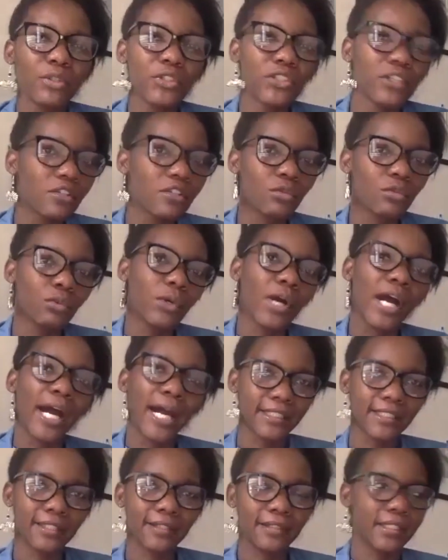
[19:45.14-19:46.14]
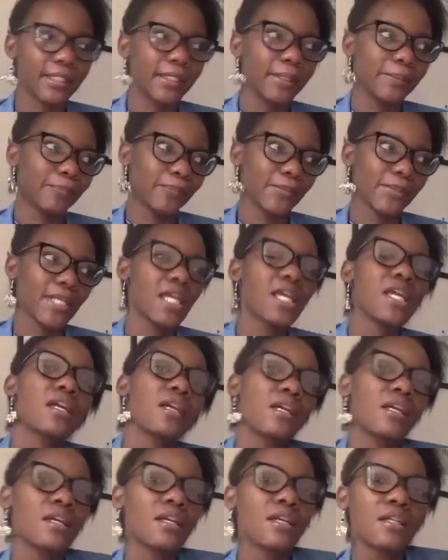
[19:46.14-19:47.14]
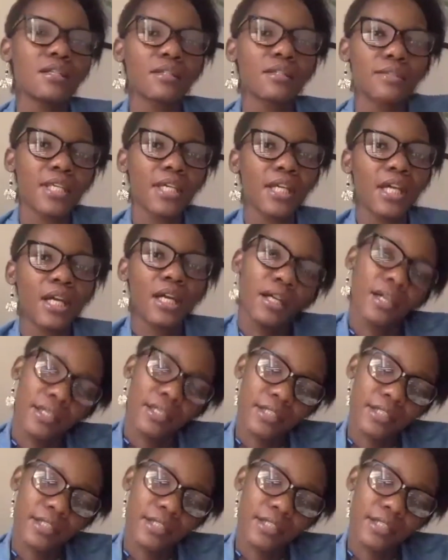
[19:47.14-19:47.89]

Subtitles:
some people just to hurt them. Because